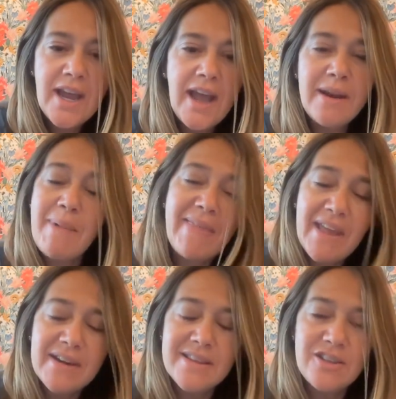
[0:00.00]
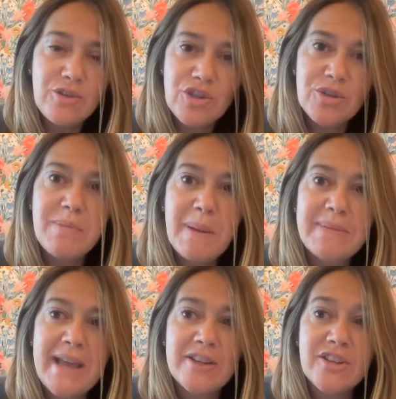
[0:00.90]
And by the end of this, you should be able
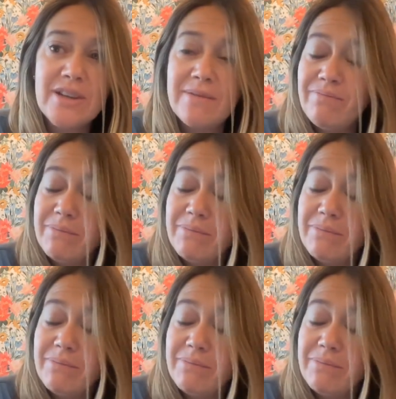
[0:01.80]
to actually